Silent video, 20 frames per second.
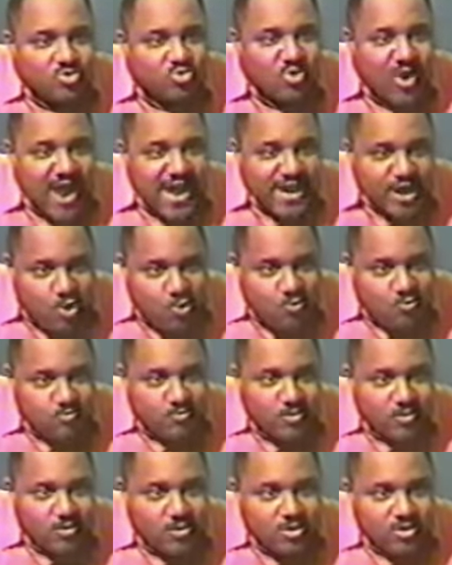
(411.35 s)
Draco.
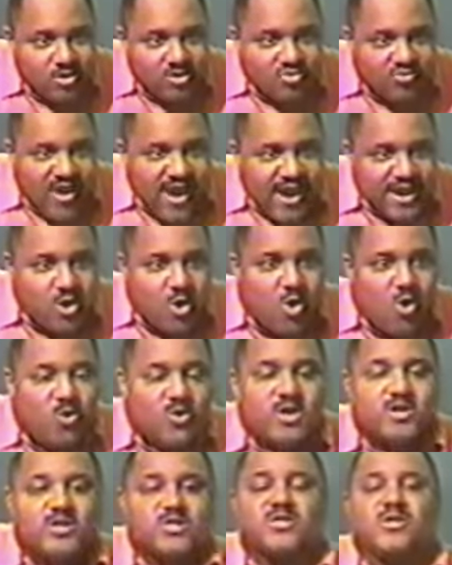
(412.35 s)

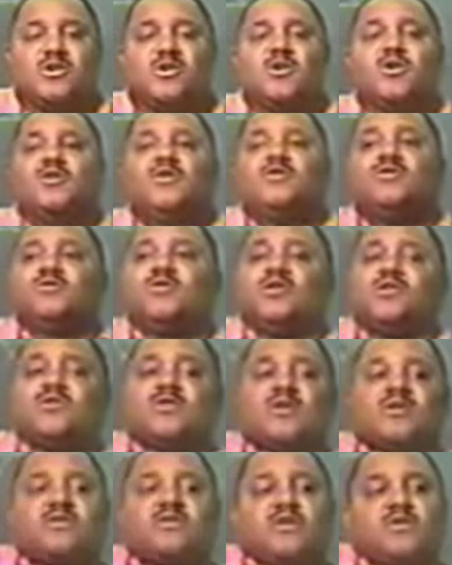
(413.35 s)
Draco is the
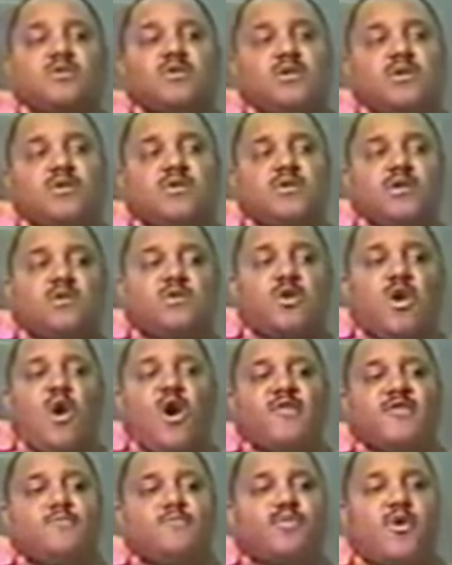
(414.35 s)
the, the, the, the
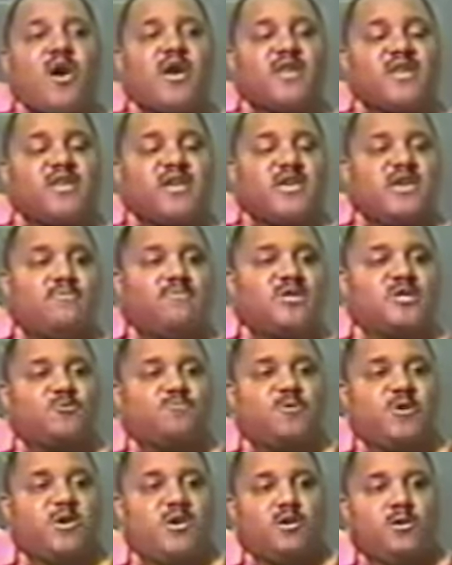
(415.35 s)
northern part of the
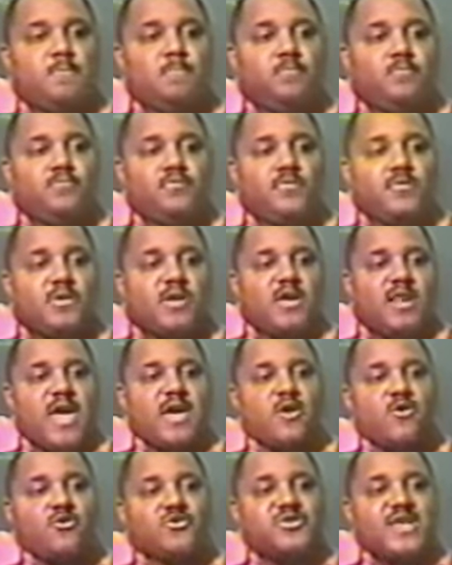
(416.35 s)
hemisphere and
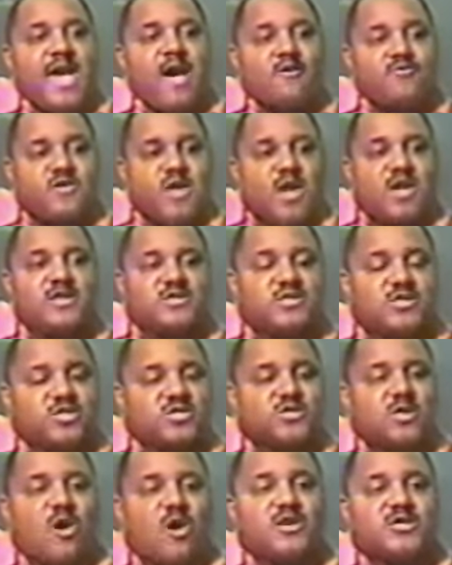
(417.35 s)
at her south gate is
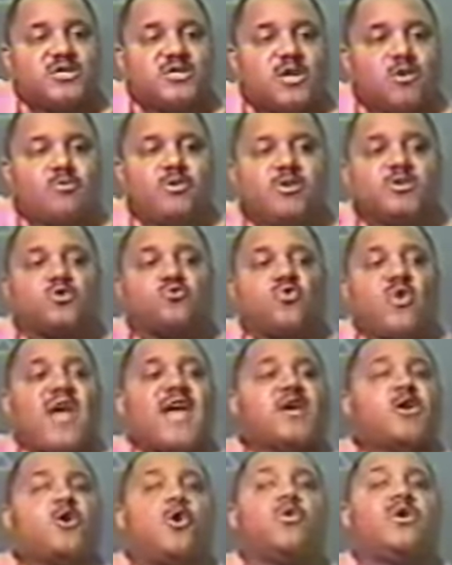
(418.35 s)
the star Sirius.
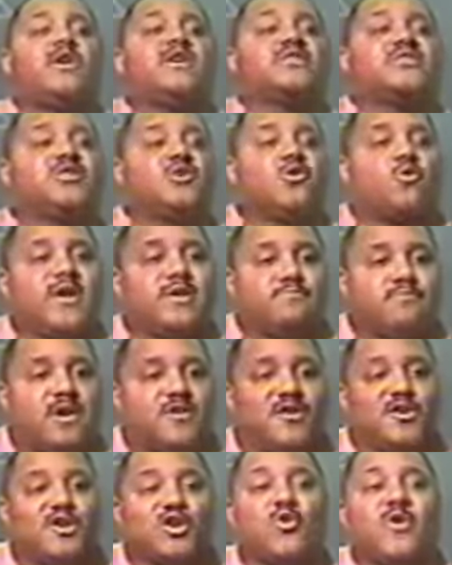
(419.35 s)
Draco is the great
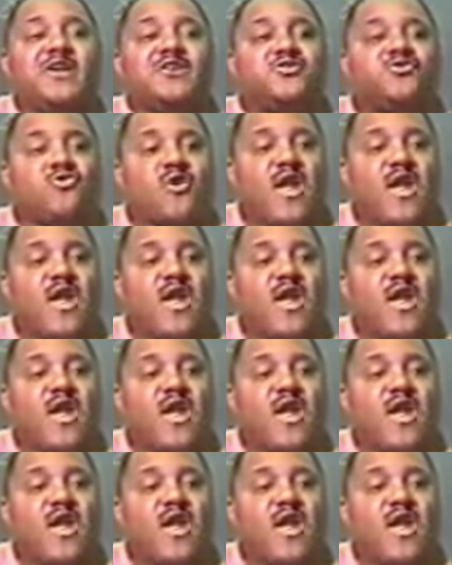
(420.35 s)
mother, the great